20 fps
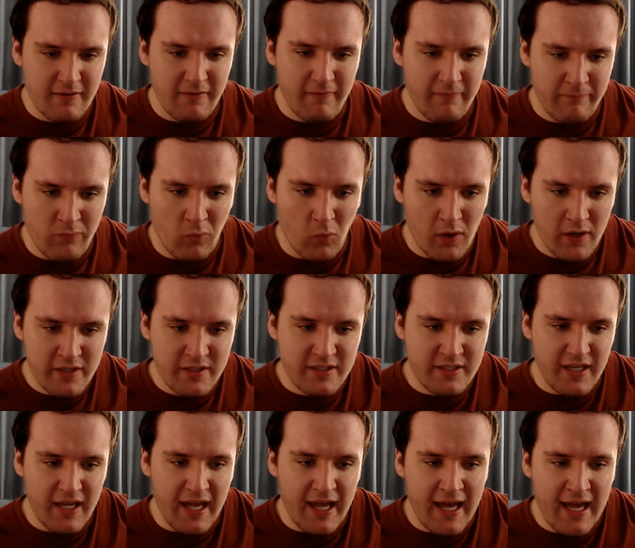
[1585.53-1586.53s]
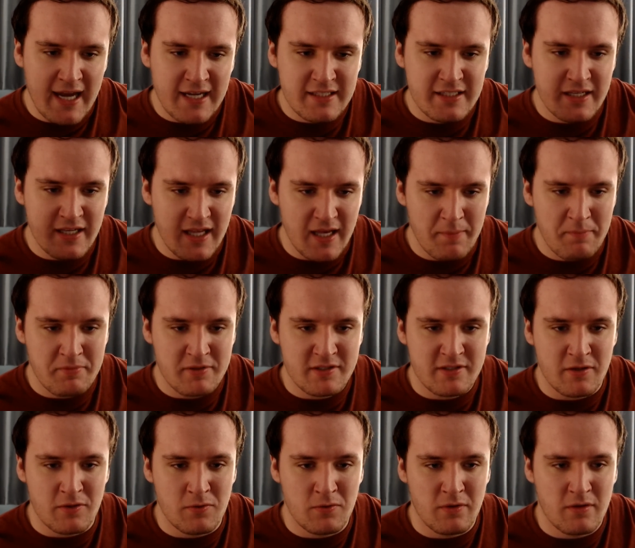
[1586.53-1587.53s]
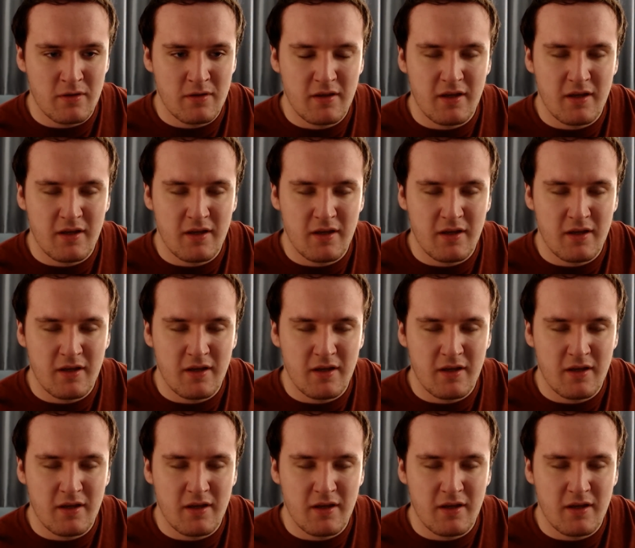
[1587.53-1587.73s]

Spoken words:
voice acted episode